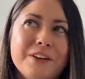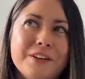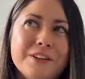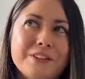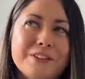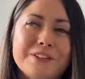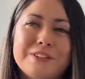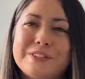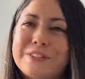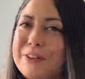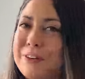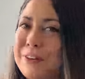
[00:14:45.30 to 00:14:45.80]

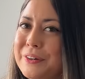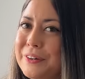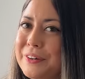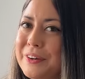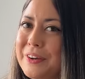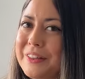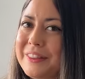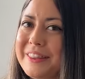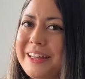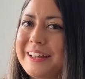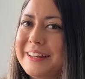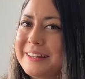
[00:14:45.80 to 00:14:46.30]
So
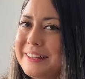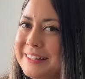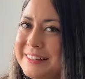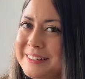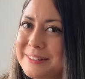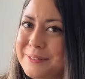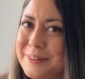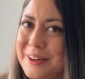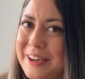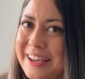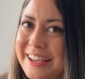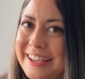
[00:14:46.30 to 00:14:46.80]
that is
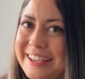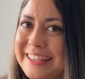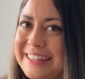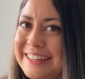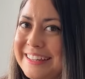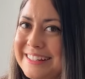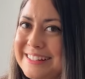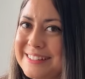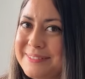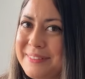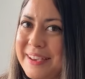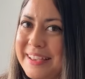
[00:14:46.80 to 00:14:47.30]
why it
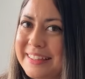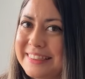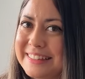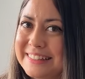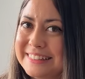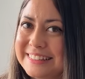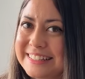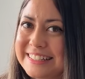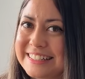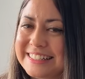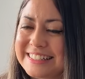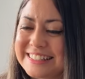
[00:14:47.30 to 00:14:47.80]
has made the
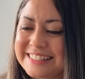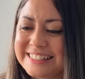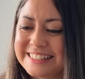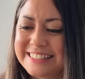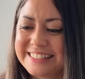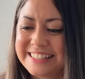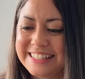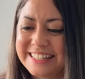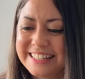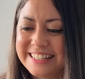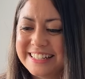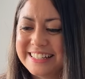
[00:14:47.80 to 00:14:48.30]
list,
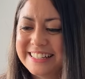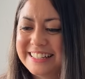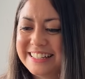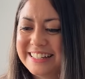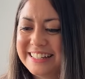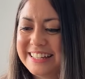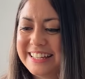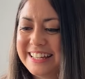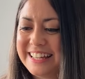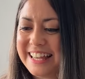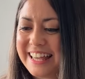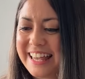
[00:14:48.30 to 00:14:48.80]

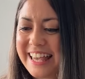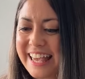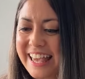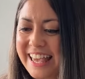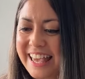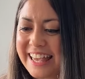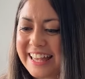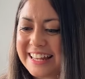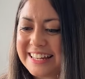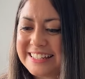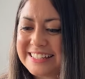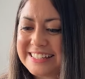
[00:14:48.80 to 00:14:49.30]

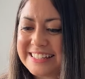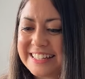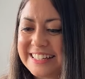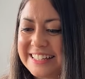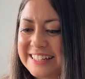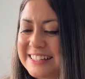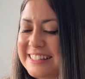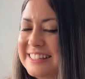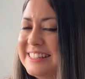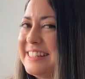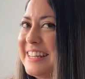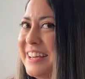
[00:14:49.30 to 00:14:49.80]
and
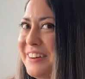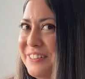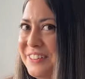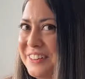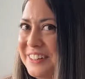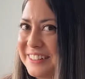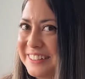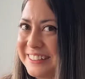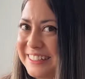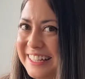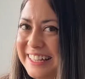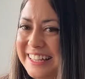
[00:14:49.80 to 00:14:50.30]
it's
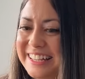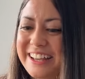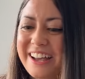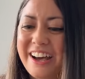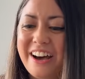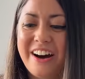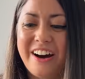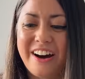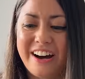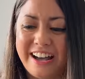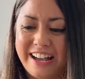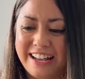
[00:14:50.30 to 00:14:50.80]
definitely a
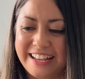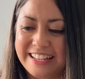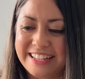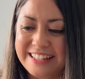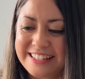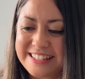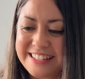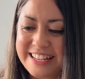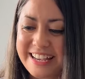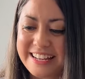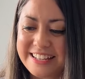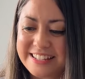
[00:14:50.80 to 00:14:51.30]
high
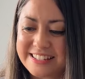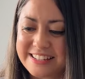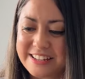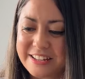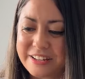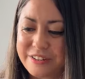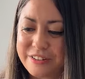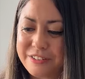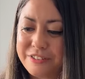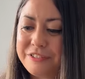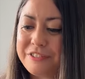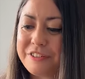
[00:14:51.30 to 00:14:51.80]

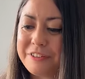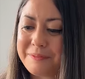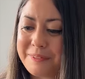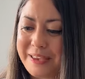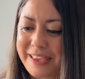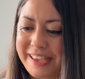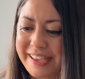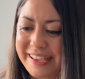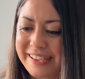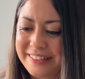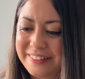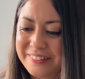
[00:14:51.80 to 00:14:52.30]
contender for
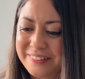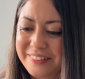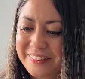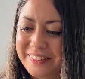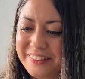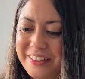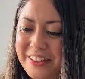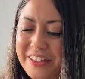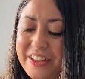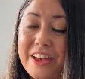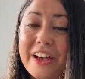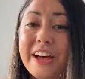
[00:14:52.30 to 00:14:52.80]
me.
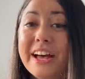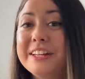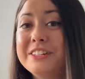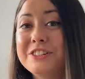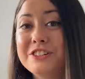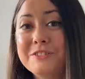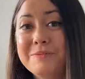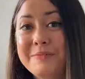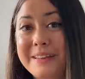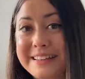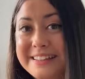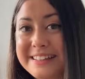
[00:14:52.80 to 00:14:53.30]
I
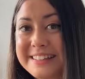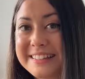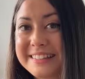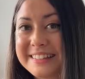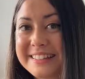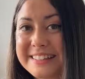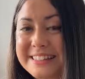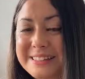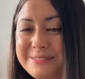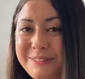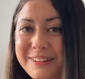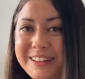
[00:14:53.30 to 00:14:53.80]
do mention
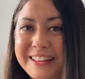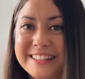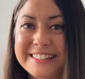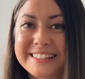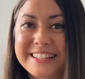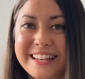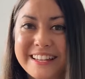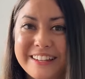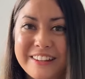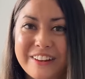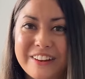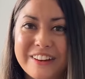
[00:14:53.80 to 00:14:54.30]
this because
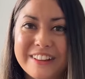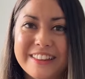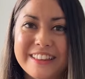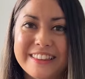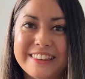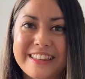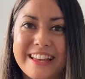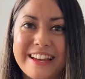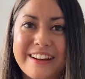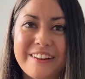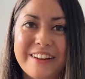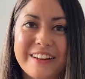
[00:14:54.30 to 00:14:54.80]
I know that
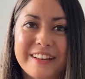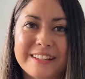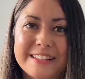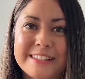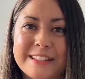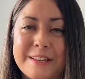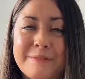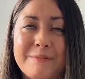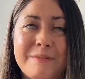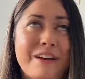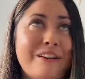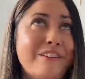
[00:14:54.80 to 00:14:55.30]
there are
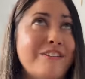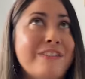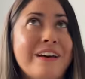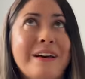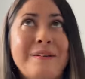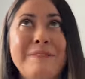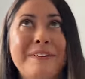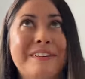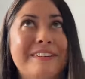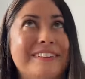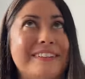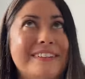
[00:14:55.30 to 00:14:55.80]
some
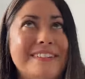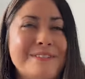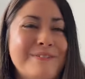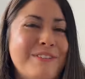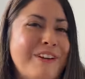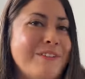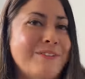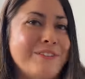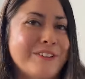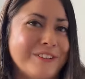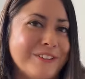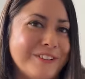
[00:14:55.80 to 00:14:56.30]
fabulous
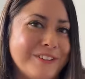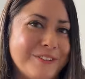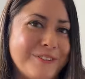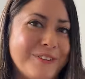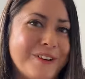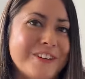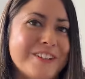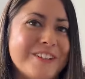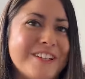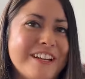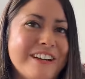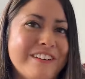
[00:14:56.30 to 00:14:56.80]
people
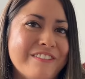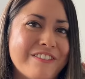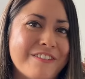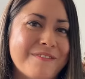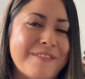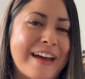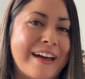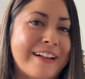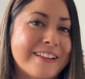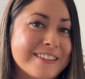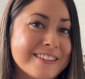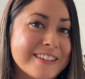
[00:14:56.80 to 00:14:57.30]
watching from
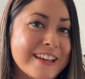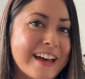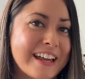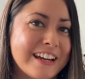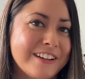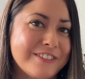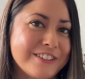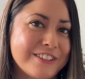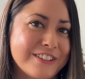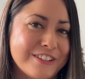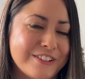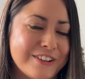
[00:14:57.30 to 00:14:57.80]
outside of
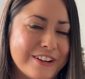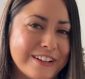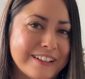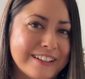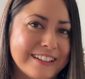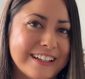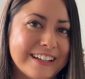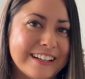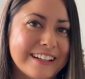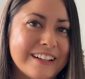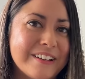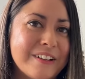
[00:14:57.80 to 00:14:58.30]

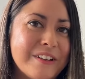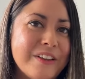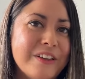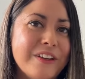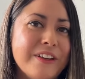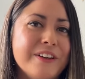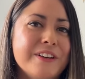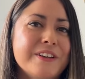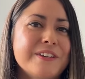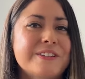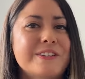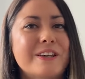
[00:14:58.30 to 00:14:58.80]
Australia.
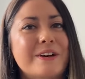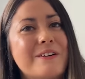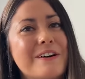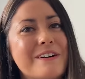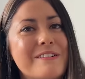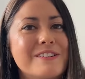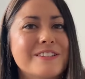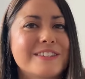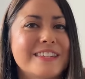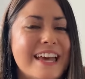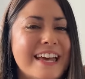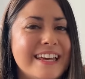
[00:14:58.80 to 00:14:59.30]
So I
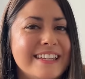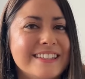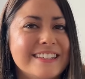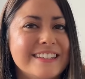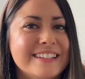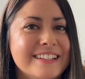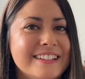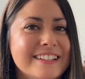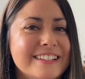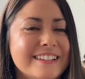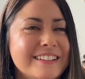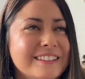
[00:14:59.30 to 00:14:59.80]
was
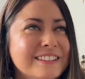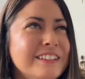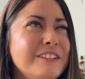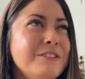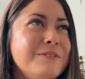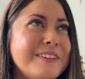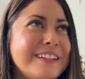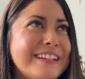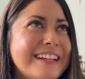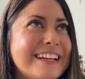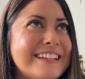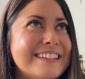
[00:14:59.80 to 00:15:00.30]
hesitant, a little
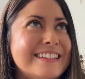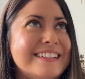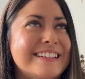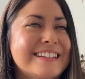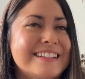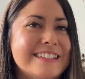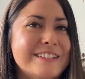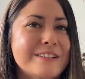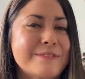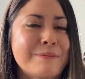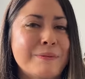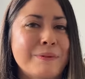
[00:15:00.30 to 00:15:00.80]
bit hesitant
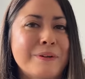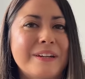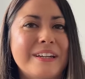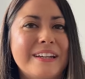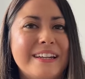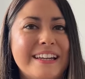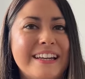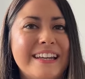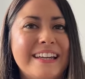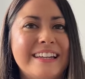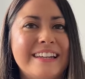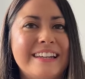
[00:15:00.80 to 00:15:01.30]
to put it
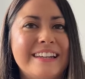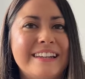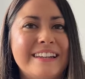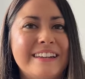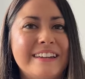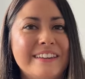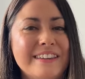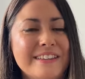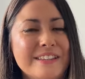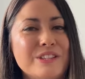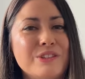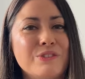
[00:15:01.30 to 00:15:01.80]
in this